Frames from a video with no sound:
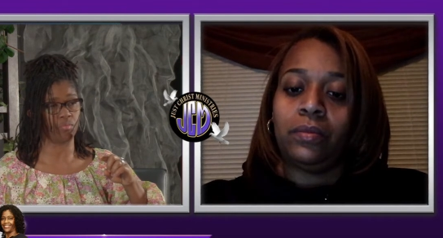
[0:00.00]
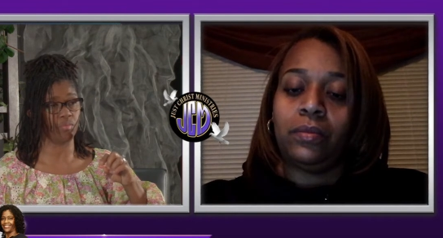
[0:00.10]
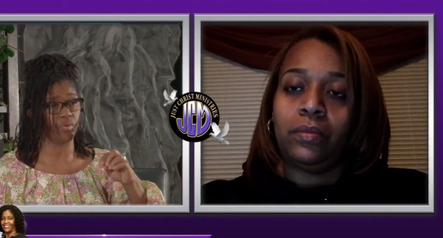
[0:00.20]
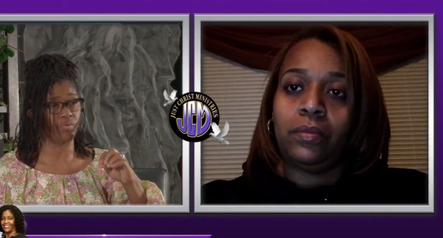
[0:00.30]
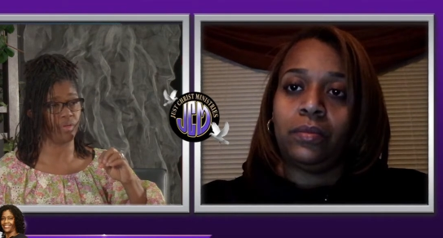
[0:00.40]

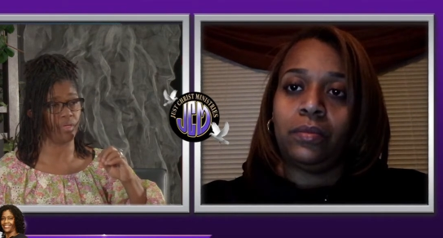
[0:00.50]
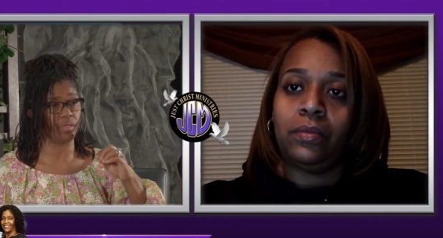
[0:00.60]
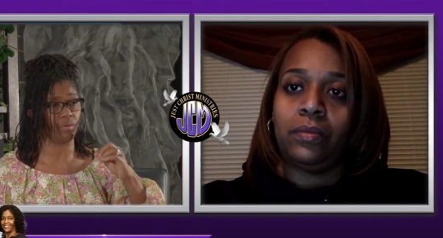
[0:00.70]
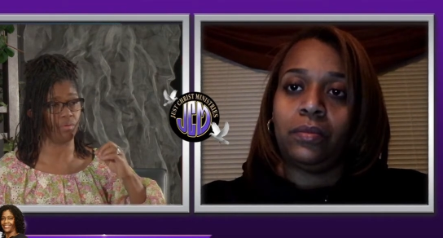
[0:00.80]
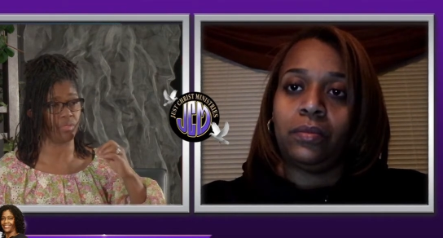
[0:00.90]
Speaker 1: moving
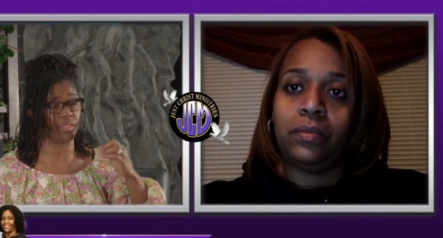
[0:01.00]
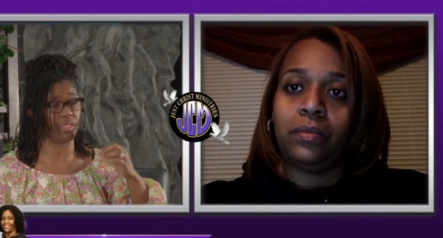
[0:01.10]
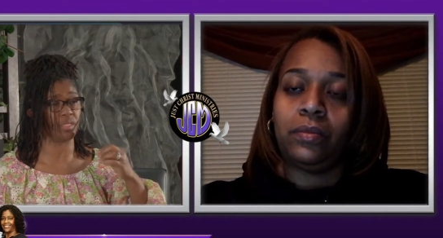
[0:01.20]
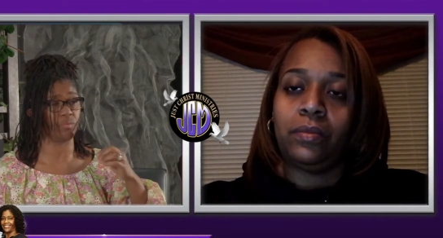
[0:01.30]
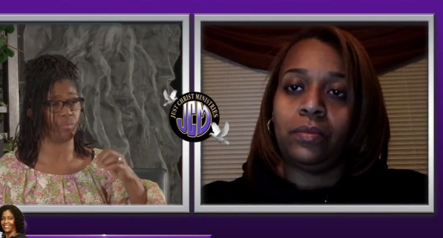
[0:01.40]
or
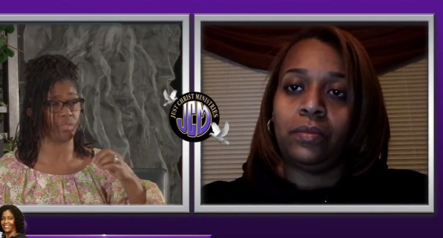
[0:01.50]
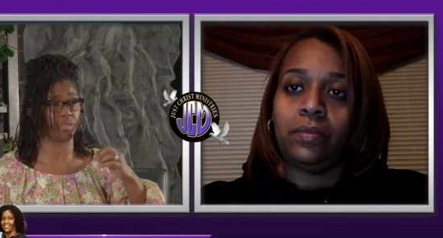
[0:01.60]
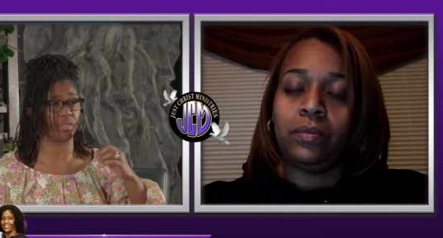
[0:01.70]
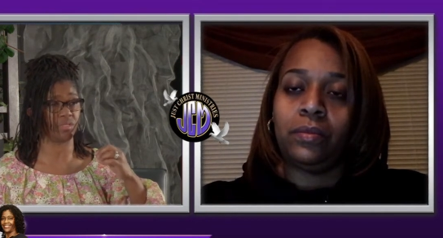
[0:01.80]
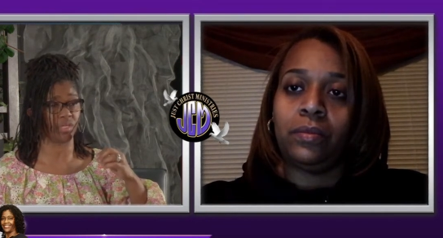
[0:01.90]
dealing with
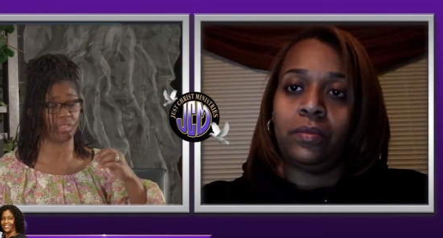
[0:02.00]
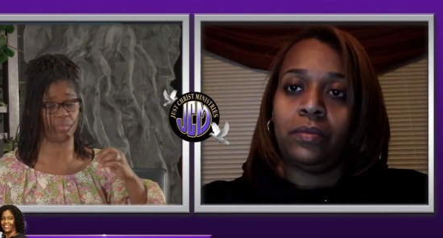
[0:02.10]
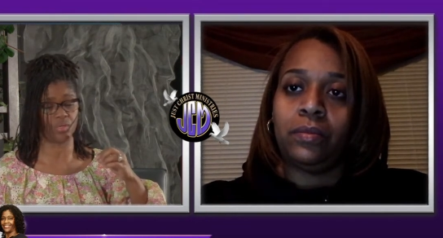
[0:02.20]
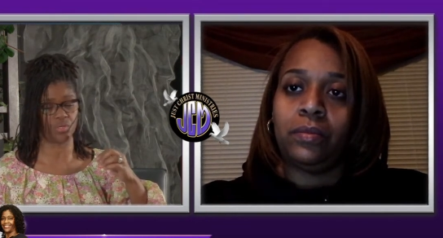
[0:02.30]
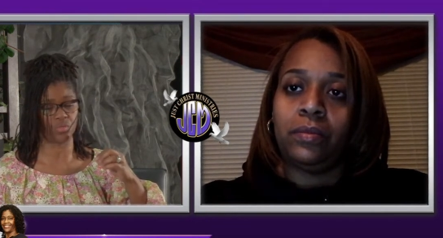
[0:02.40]
an
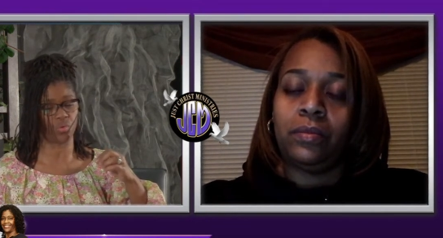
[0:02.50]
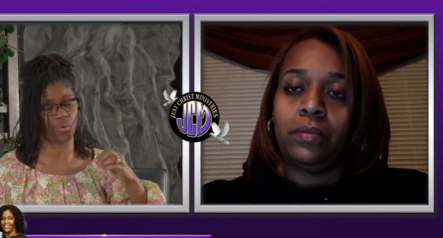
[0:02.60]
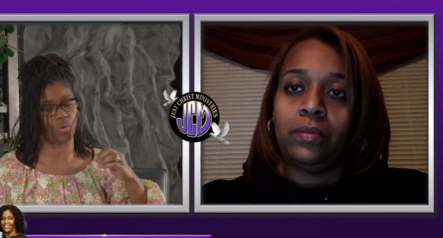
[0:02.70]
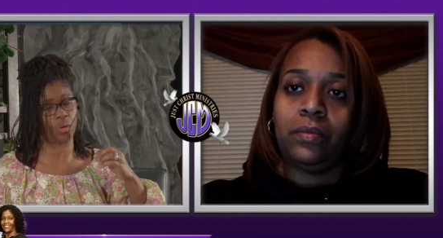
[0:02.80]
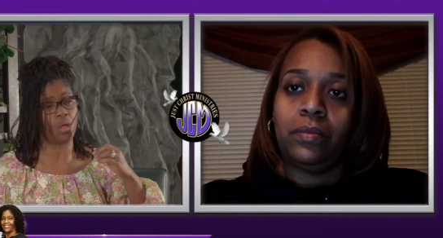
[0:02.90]
adjustment
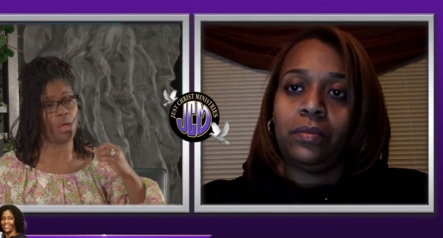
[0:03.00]
disorder.